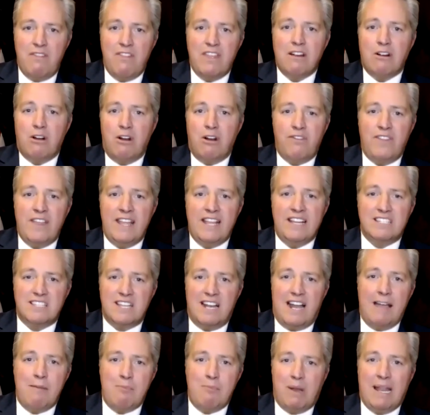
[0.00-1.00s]
There are things
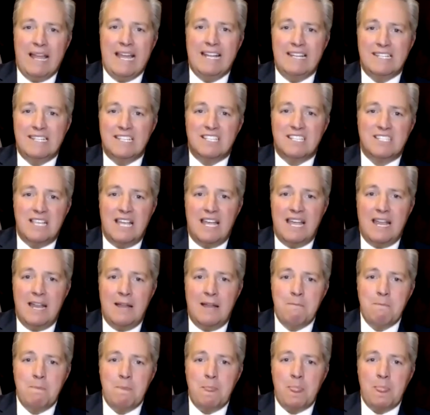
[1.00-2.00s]
that I plan to
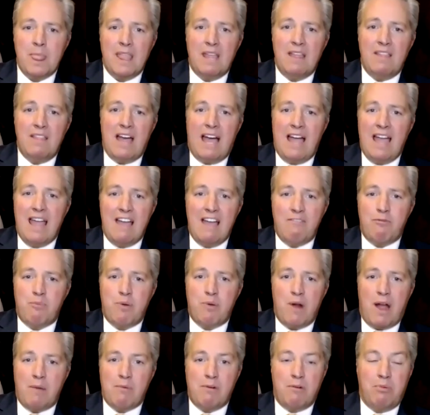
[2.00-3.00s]
say. I have
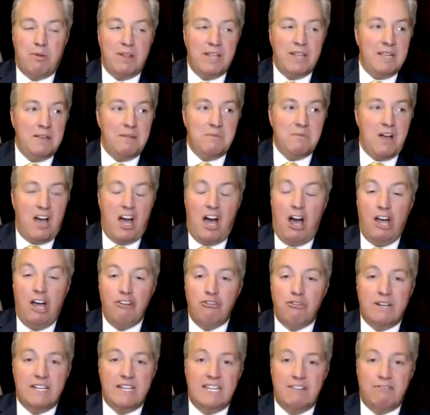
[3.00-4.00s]
probably
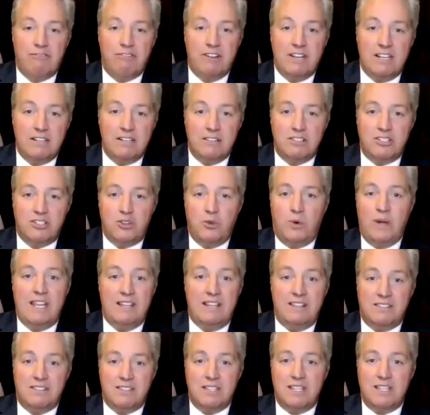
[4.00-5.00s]
100 different
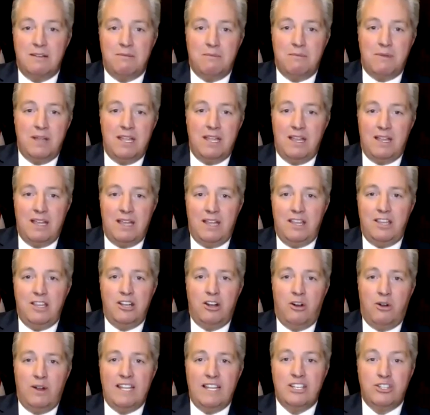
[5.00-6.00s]
tweets in,
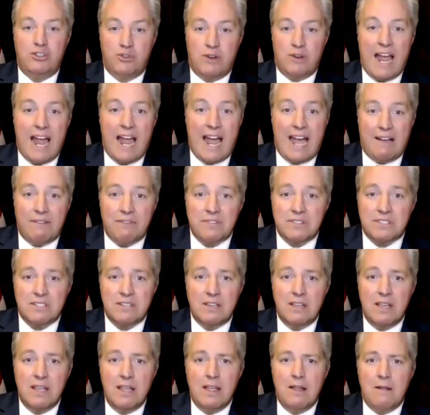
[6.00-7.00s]
you know, in drafts,
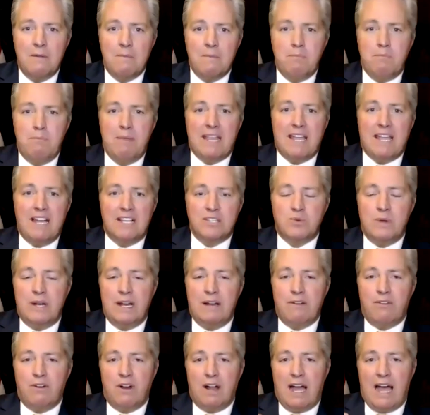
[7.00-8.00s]
because
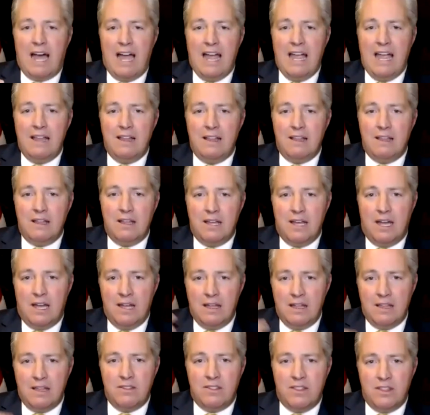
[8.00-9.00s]
whenever I
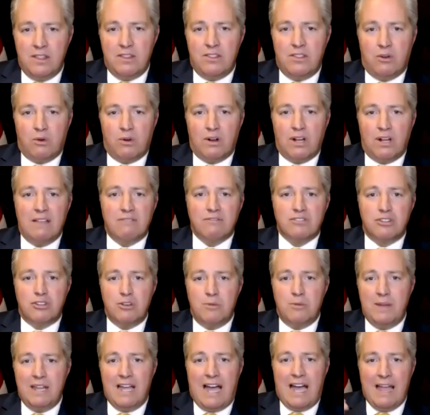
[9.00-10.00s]
the Lord gives it
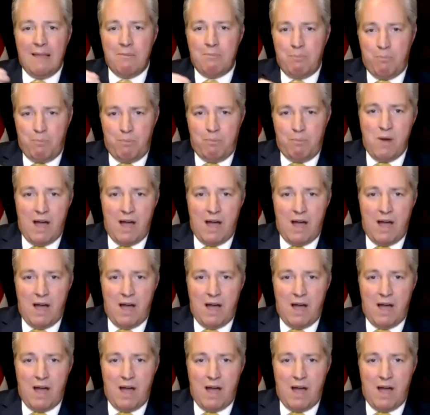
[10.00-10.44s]
to me, I